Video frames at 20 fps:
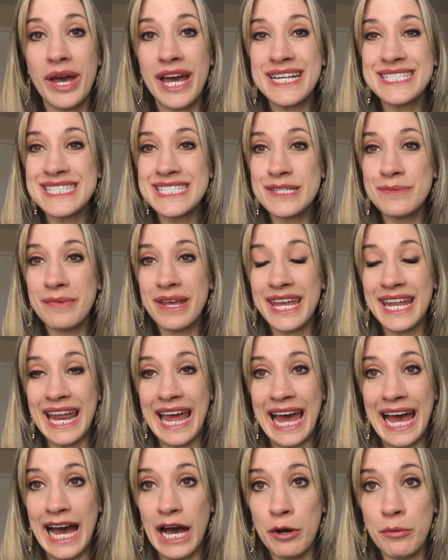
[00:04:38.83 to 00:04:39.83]
estimate
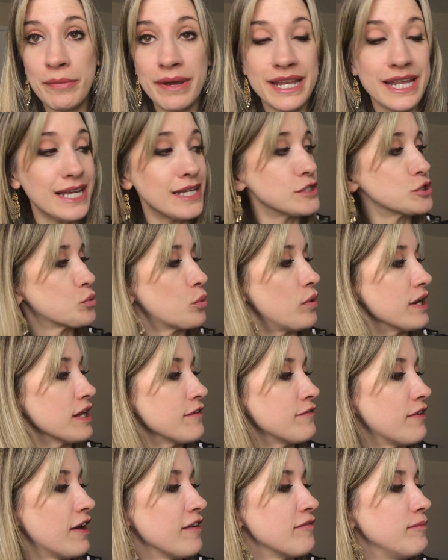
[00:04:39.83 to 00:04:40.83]
how many
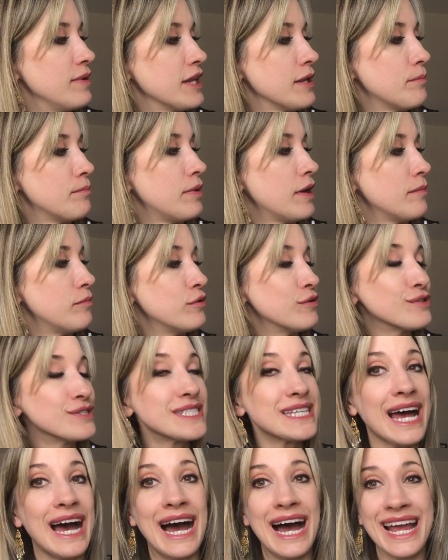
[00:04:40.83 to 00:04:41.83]
25-minute
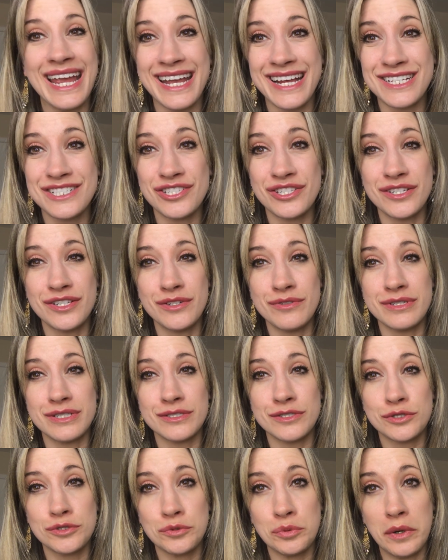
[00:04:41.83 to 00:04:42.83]
bubbles. I actually do it
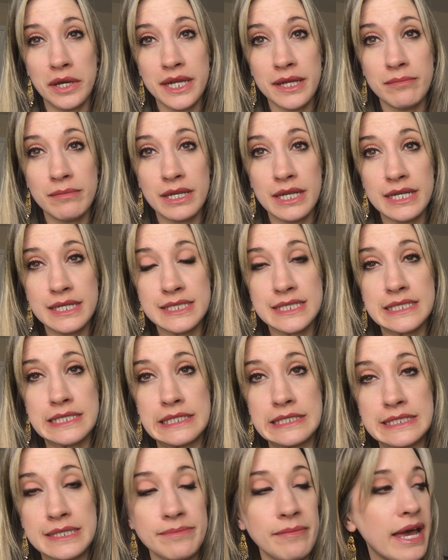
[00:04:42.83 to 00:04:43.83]
20 minutes
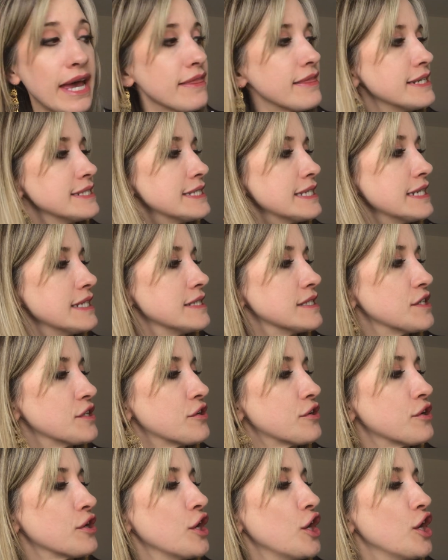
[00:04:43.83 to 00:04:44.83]
because the math is
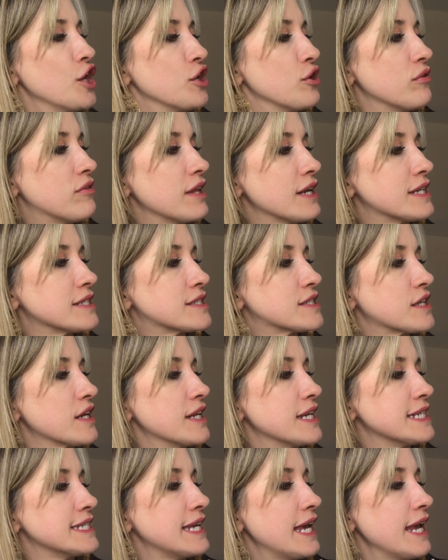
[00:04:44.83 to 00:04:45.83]
easier. You think it's
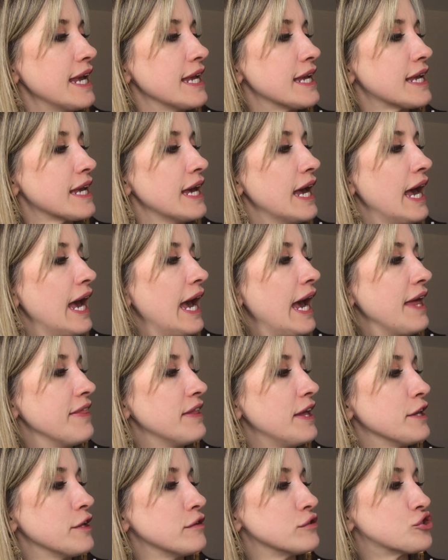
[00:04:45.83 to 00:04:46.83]
going to take,
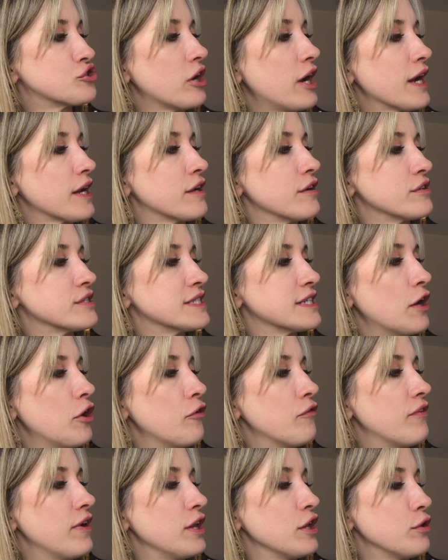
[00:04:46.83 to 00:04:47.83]
and then you track
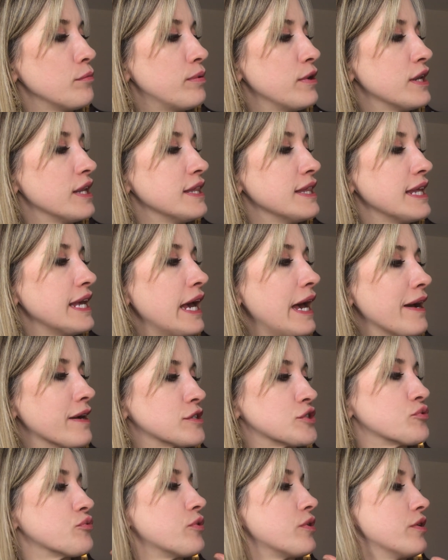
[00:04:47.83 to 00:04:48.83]
yourself and you put in the
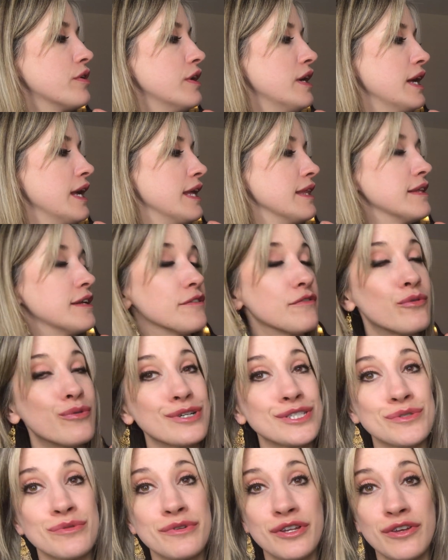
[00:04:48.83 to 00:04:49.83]
actual. And then of
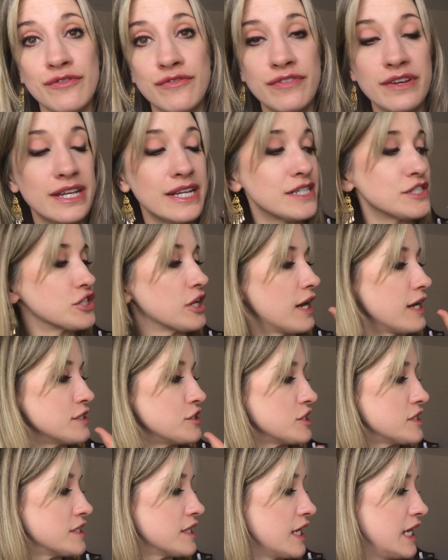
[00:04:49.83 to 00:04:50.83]
course when you finish, I
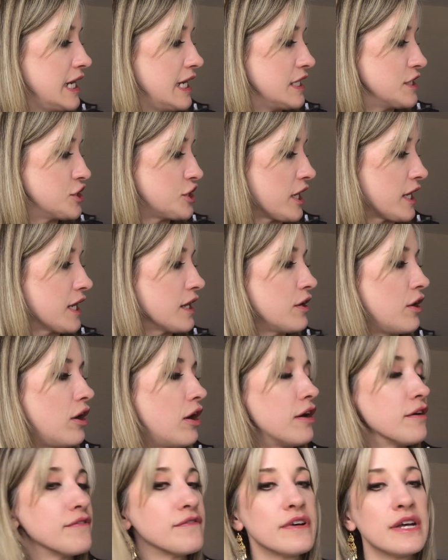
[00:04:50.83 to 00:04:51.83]
just check it
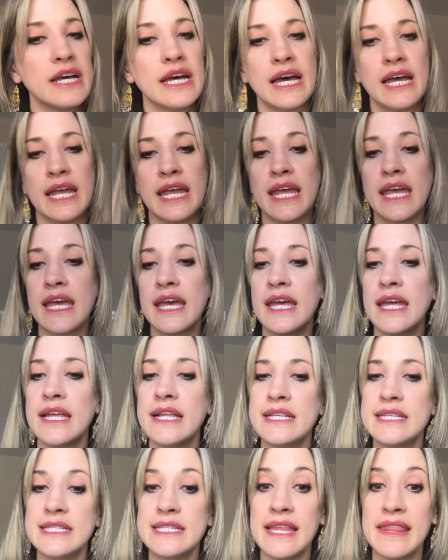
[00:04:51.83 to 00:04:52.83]
off.
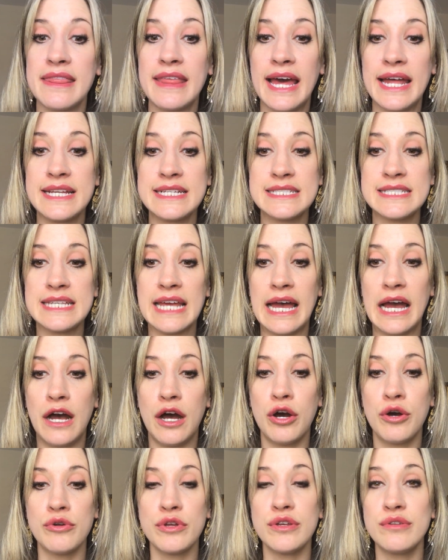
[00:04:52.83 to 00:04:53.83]
And that is
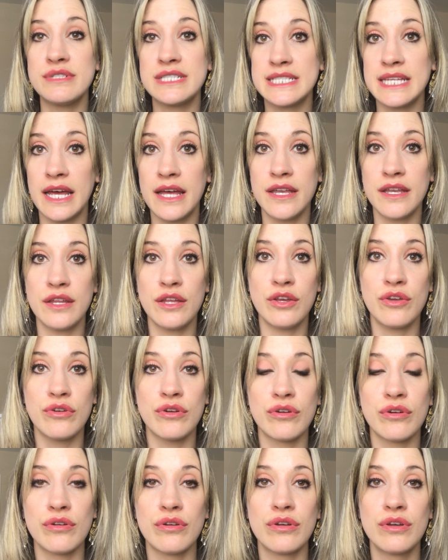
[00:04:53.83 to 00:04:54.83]
how you set
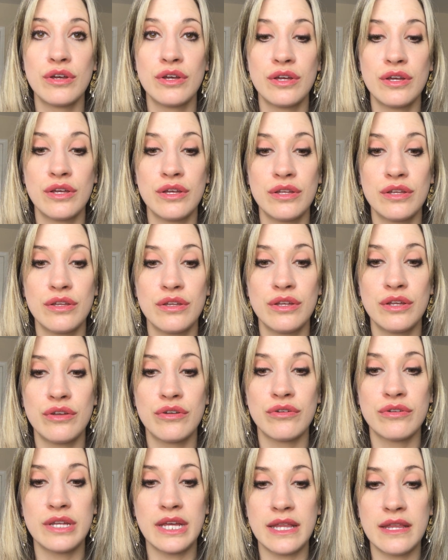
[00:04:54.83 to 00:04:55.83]
your
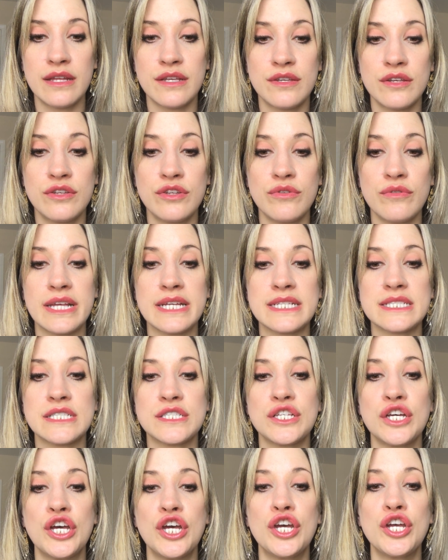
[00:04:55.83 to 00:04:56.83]
daily to-do
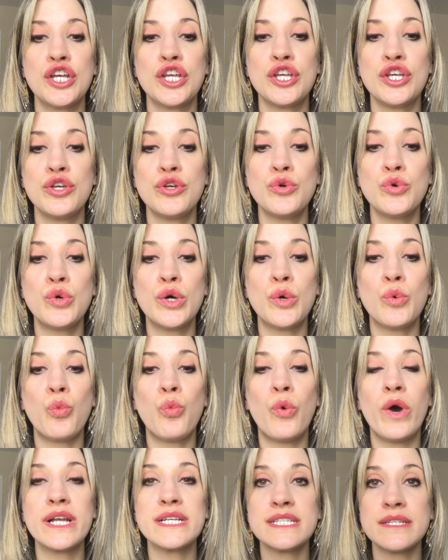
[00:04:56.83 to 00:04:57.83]
list. you
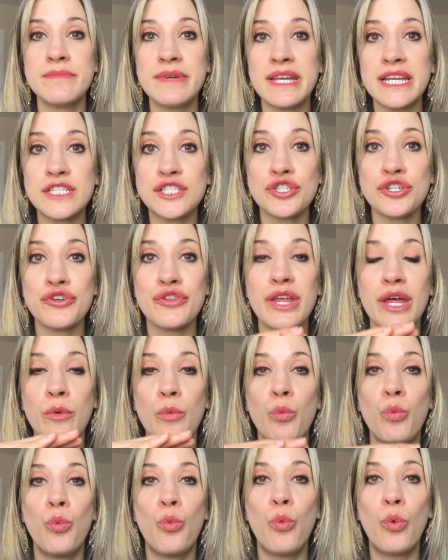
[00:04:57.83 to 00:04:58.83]
want to make sure
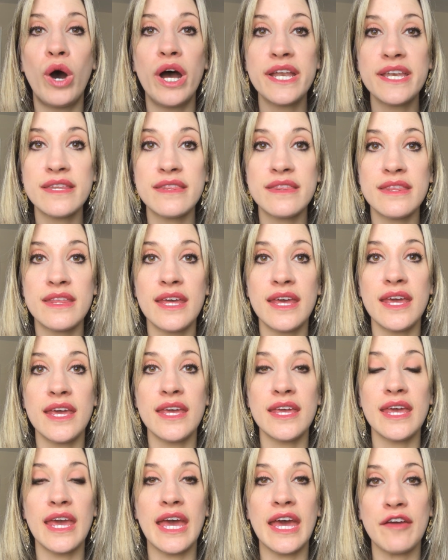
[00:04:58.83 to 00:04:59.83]
that one
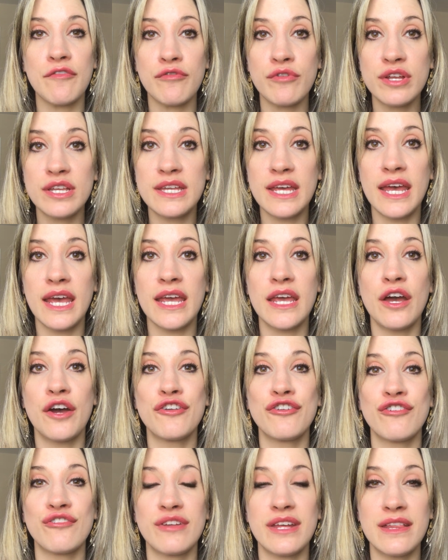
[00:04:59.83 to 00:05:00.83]
thing every day
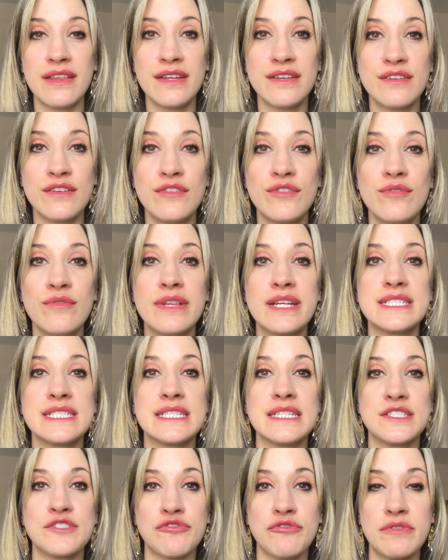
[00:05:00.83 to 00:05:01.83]
on your daily to-do
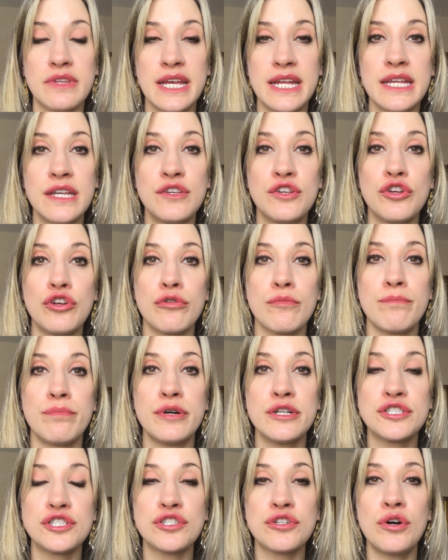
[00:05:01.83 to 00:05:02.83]
list is related to your
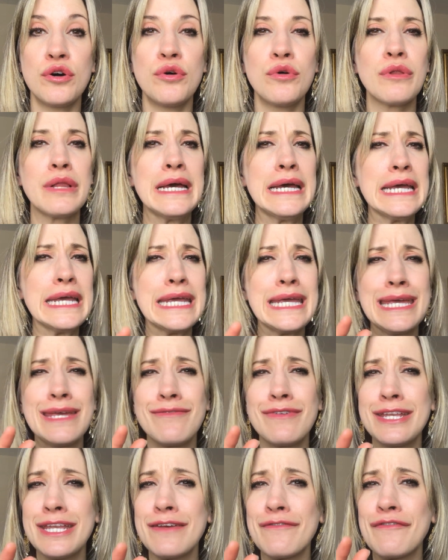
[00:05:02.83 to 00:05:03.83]
push goal,
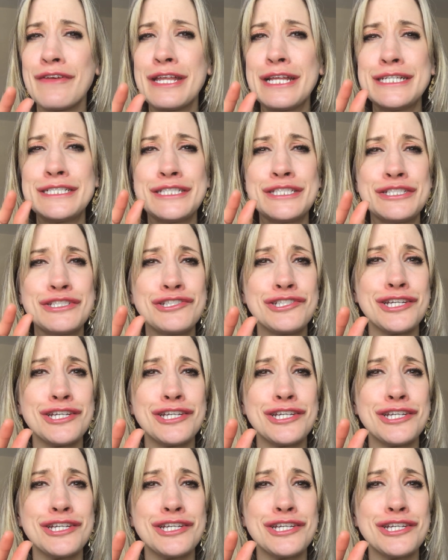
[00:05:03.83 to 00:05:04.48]
even if it is